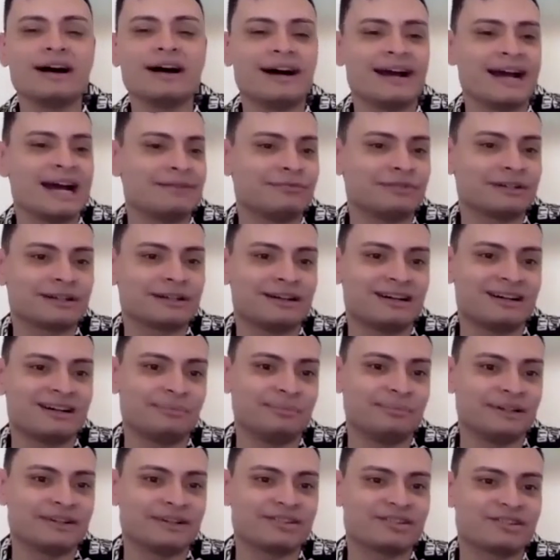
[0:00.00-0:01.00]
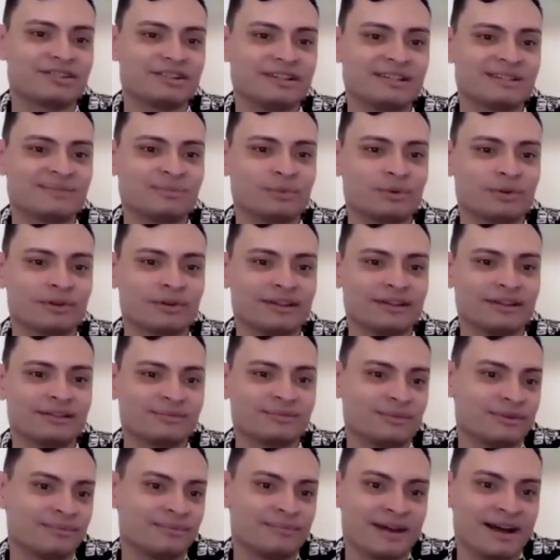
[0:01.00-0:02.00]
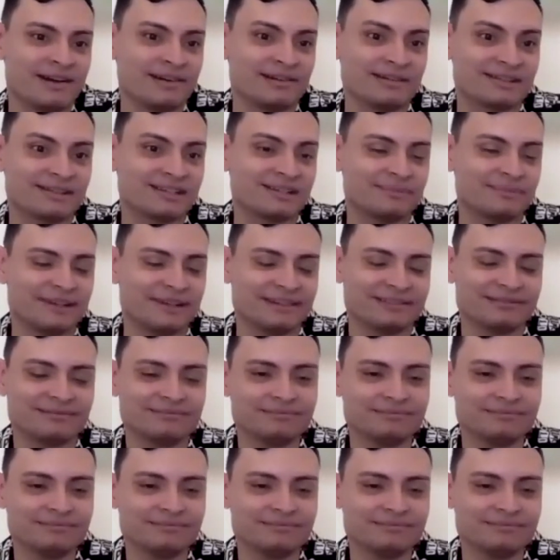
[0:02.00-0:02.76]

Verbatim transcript: I have accomplished is more, is what matters to me.